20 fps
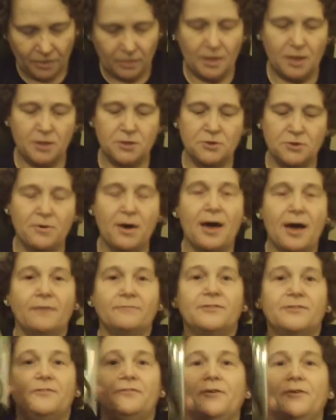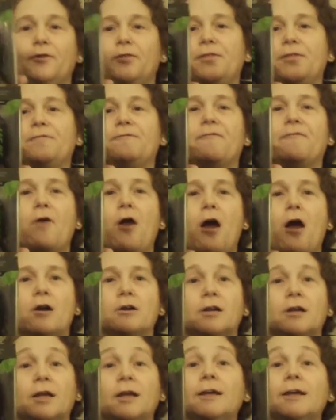Then you have the filthy
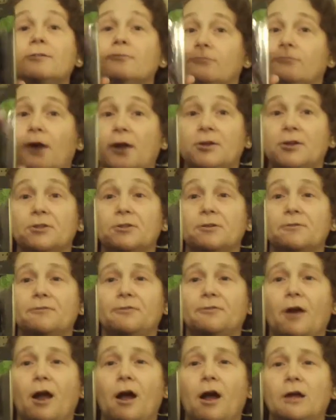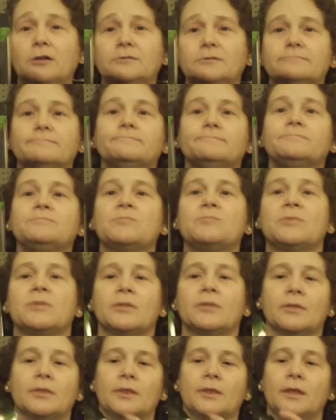frog. Regular frog,
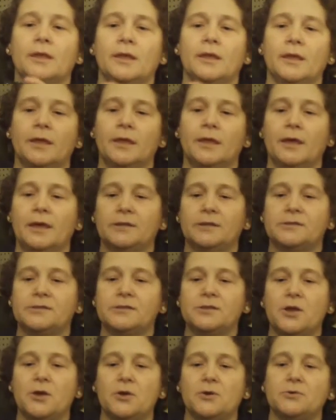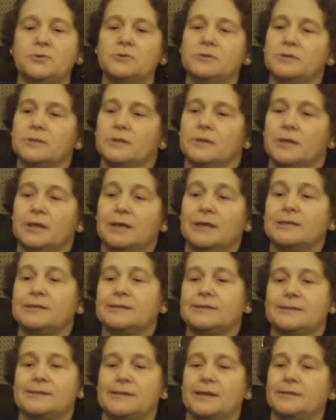its nose
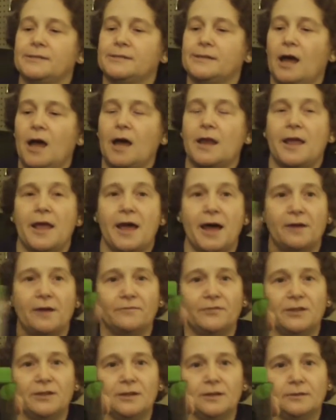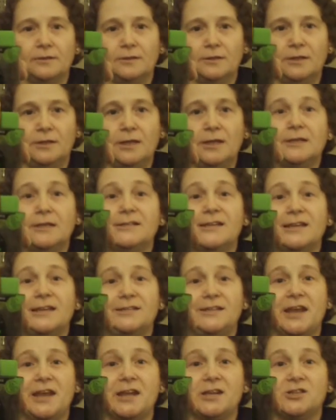does not have the
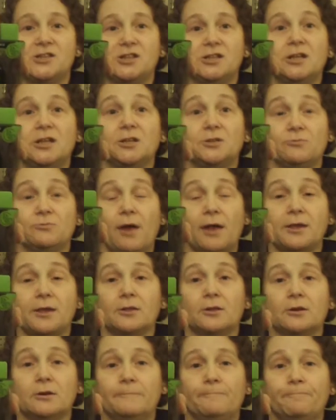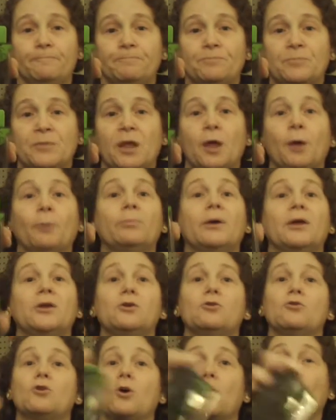indentation, it's regular, but
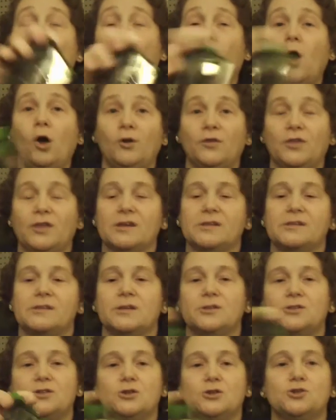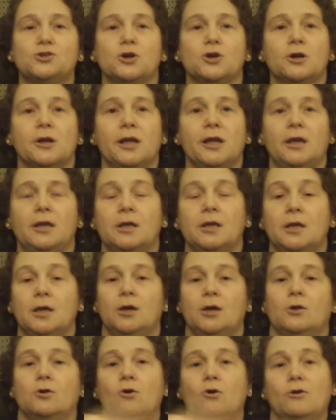you can walk this. As you jerk it,
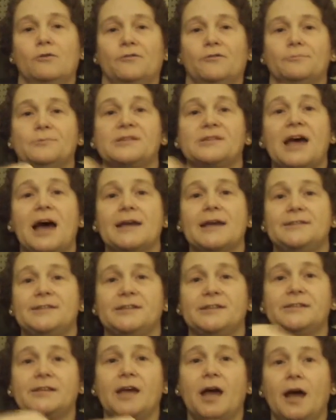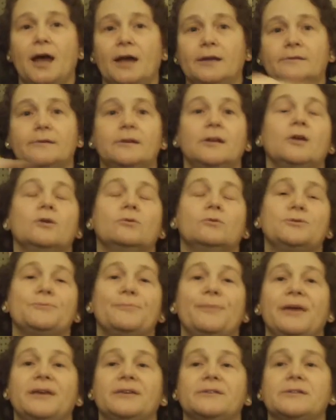it'll go from side to side, which
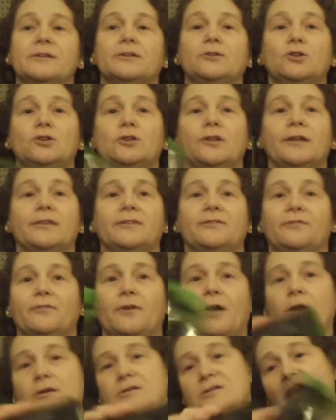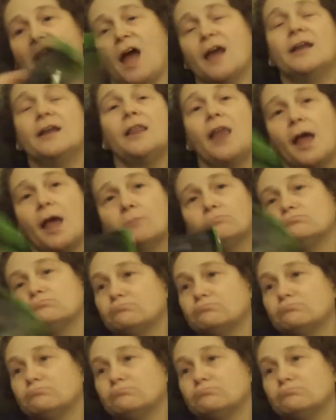makes it look like the frog's kind of like